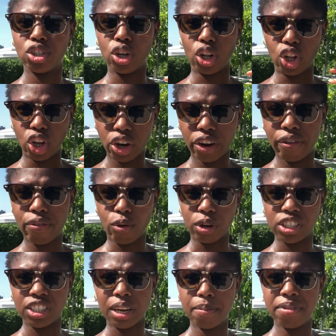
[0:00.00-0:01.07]
to look
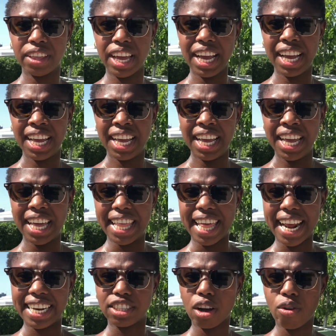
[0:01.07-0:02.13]
for something
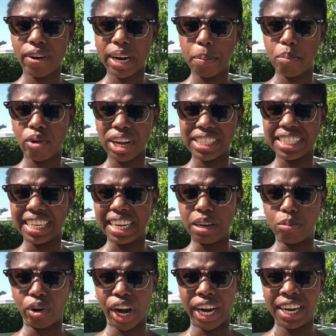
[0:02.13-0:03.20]
that is already present in
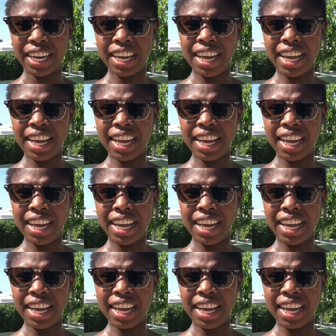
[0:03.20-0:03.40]
the brain.